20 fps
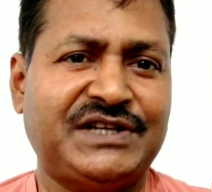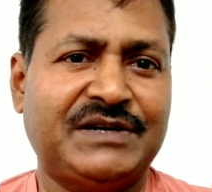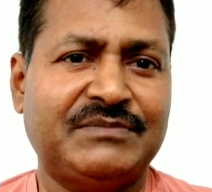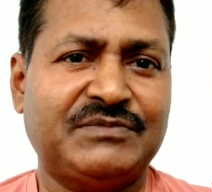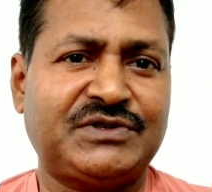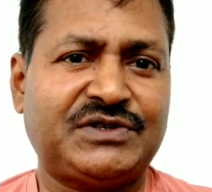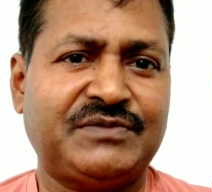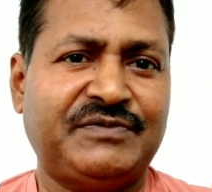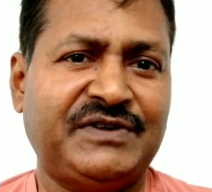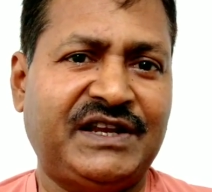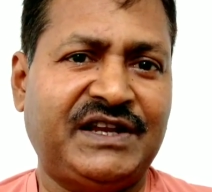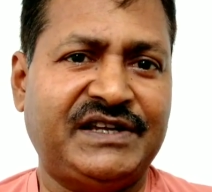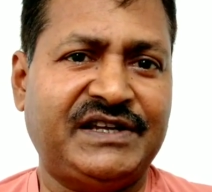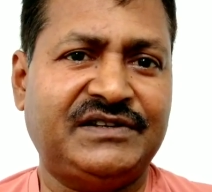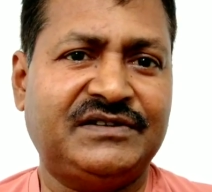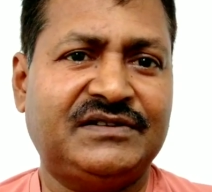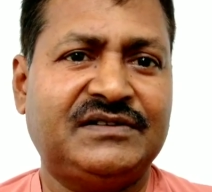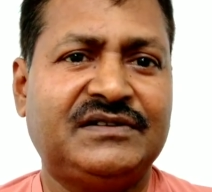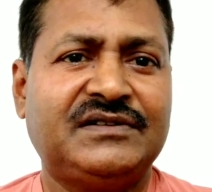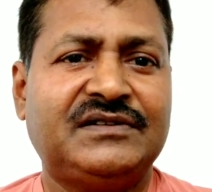damned
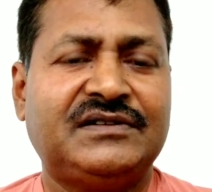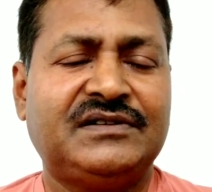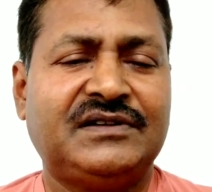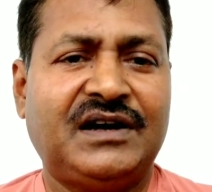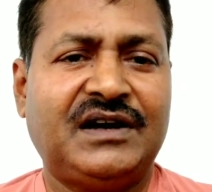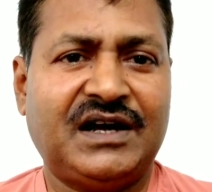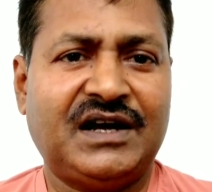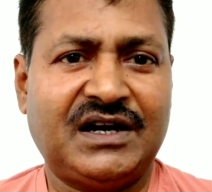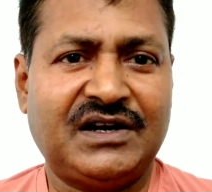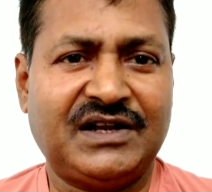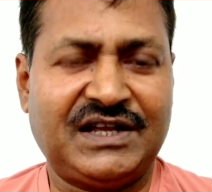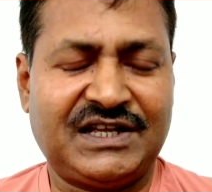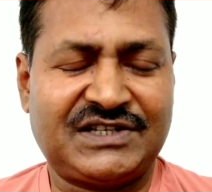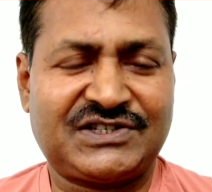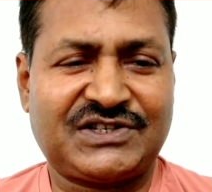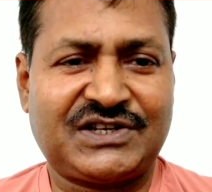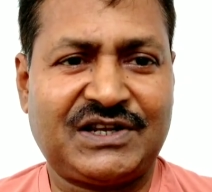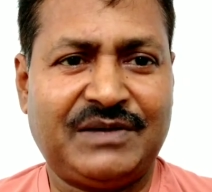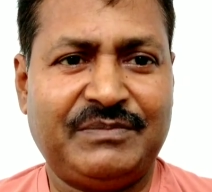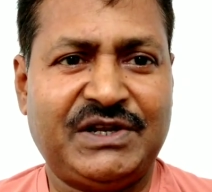villain, are
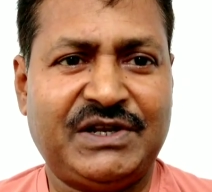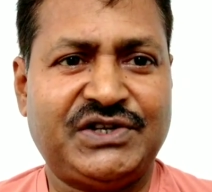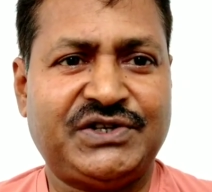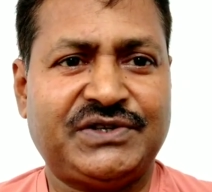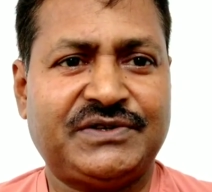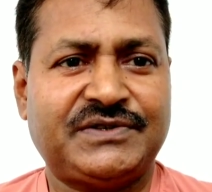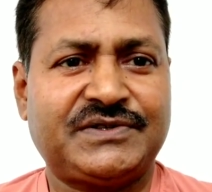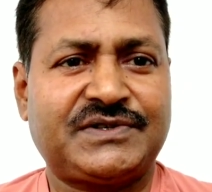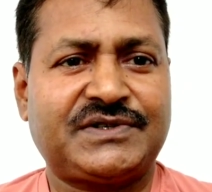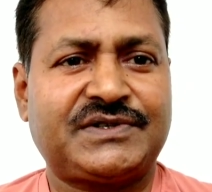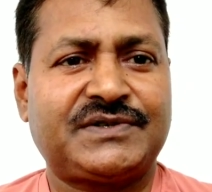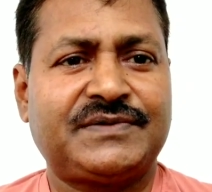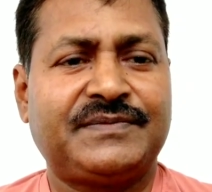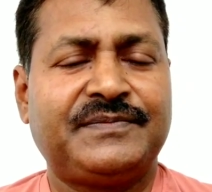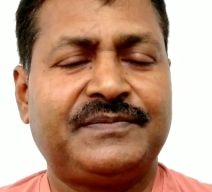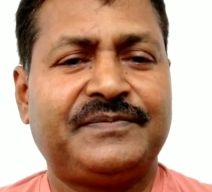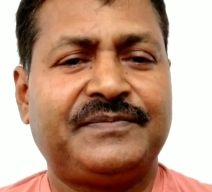exclamations.